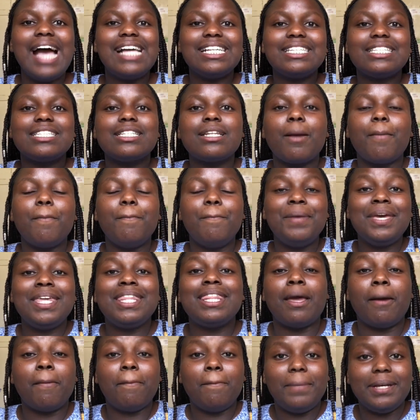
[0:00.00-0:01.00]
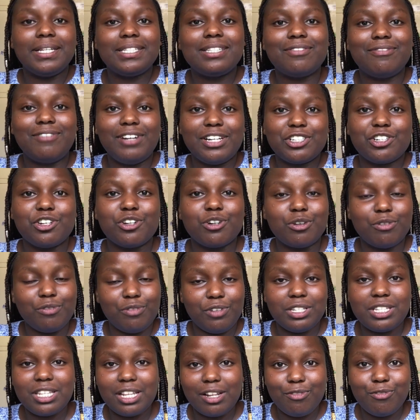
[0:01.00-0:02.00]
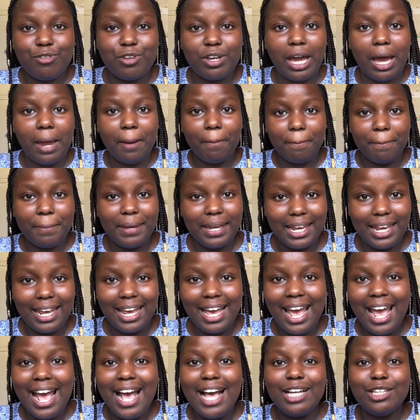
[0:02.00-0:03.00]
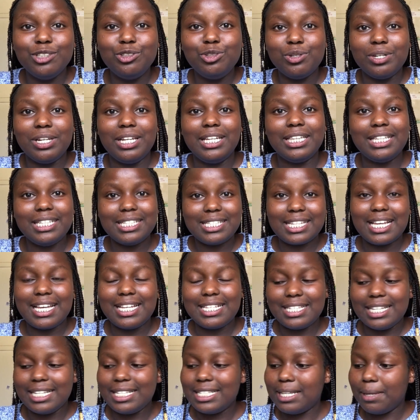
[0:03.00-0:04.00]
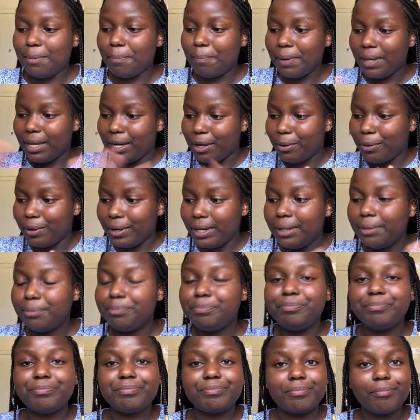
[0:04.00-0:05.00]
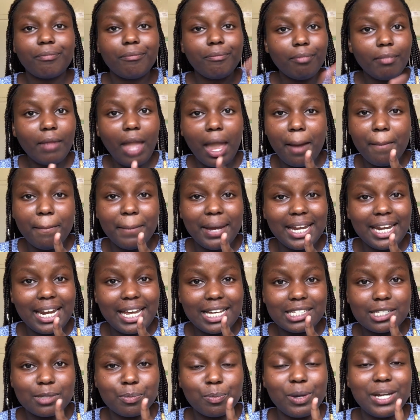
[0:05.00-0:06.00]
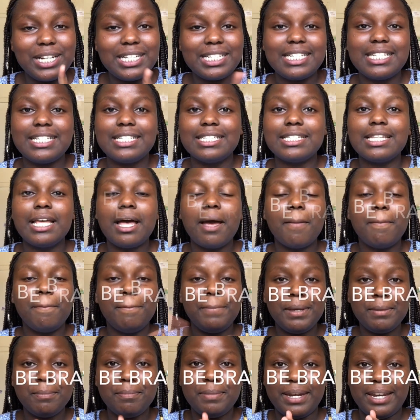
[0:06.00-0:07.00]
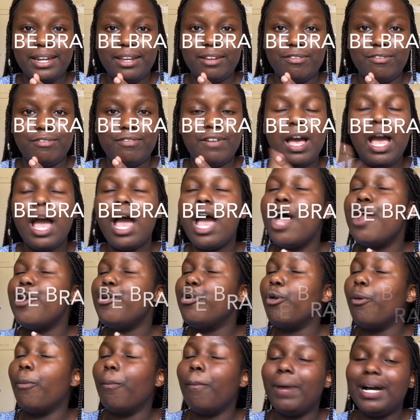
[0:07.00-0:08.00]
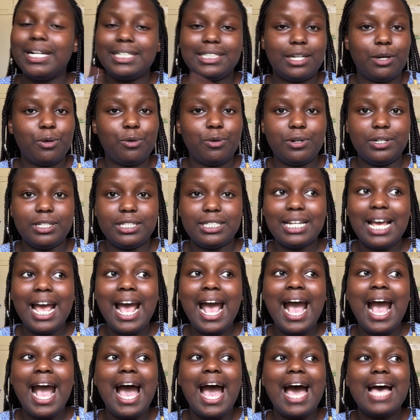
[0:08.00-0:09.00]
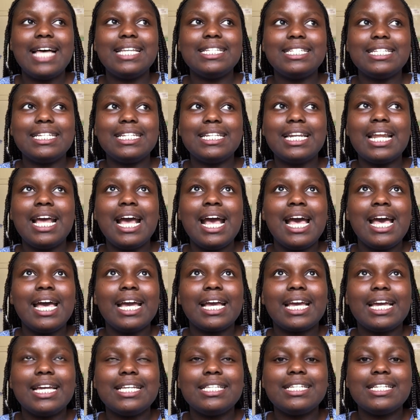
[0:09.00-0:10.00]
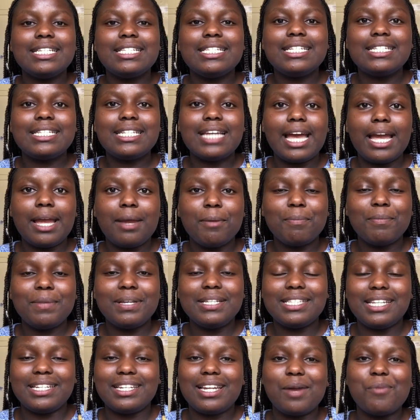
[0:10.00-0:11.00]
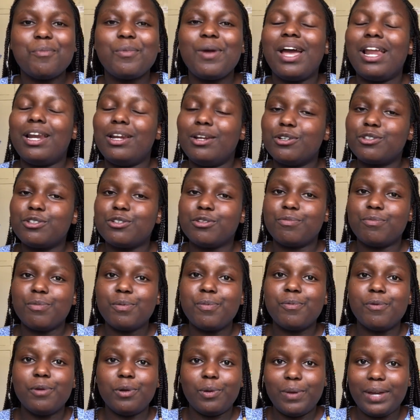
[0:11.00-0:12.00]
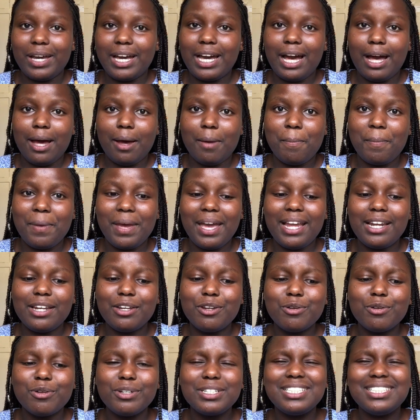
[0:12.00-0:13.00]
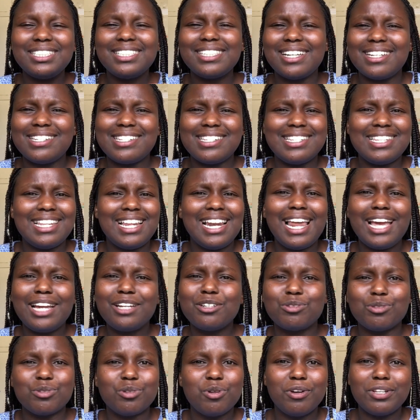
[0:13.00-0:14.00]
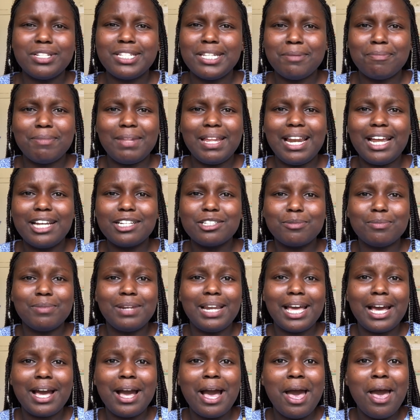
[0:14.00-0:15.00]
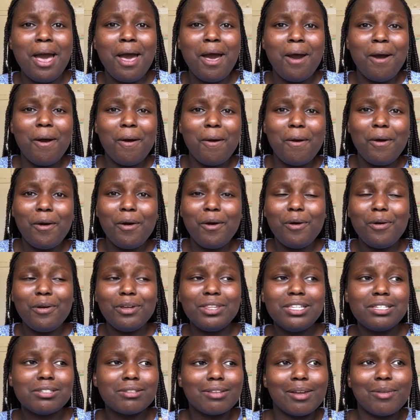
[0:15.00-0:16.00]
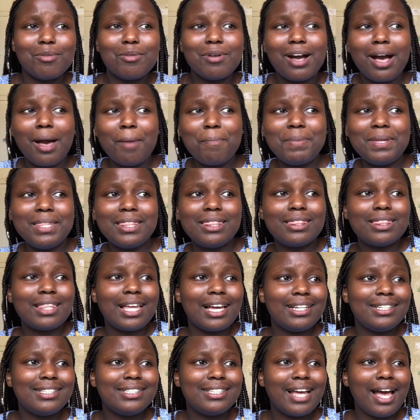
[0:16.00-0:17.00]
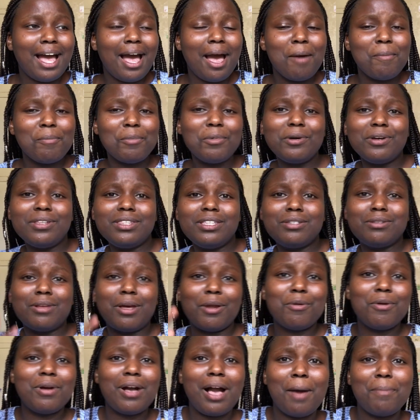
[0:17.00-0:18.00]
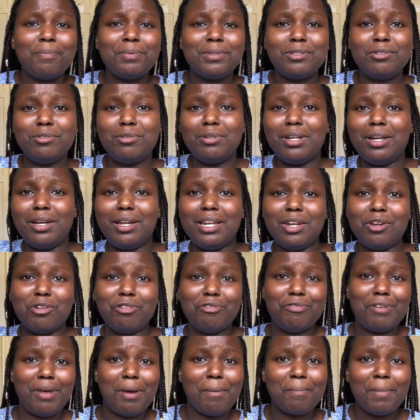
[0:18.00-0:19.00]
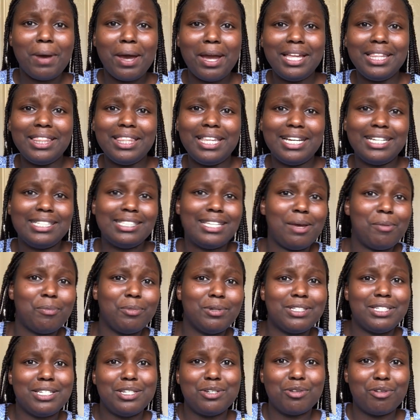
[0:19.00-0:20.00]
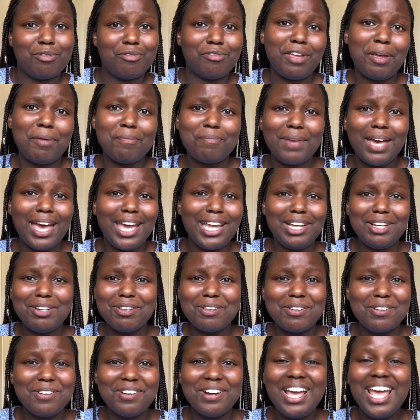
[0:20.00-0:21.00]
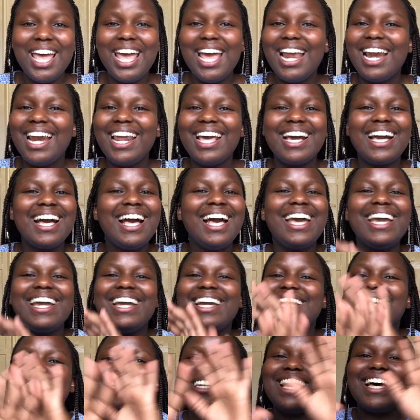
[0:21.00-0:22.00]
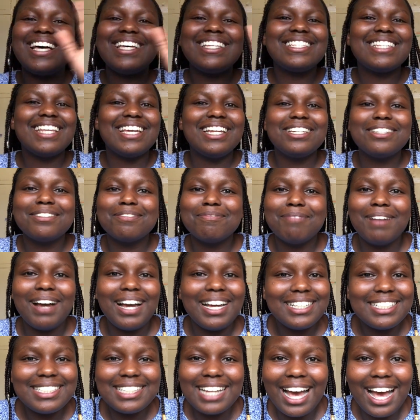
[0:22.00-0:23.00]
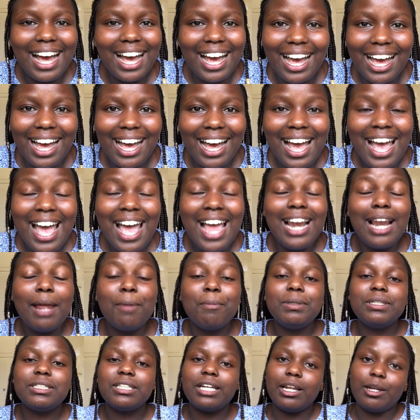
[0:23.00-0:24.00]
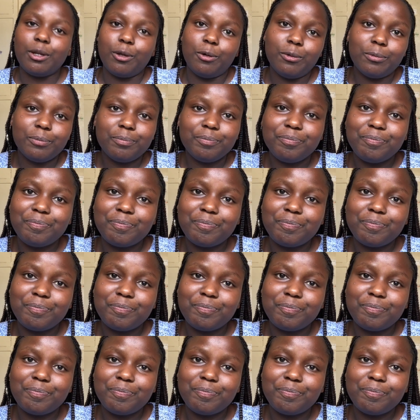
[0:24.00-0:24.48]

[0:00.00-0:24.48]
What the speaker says: just be the best version of yourself you can be during this KCSE period. My next point is be brave no matter what. As in, KCSE time is a time where a lot of people wake up, and you know, teachers, they like to gossip. They like to be like, oh, this one woke up in third term, oh, this one woke up due in November and the exam was in November. You know, like, it doesn't matter. Let me tell you,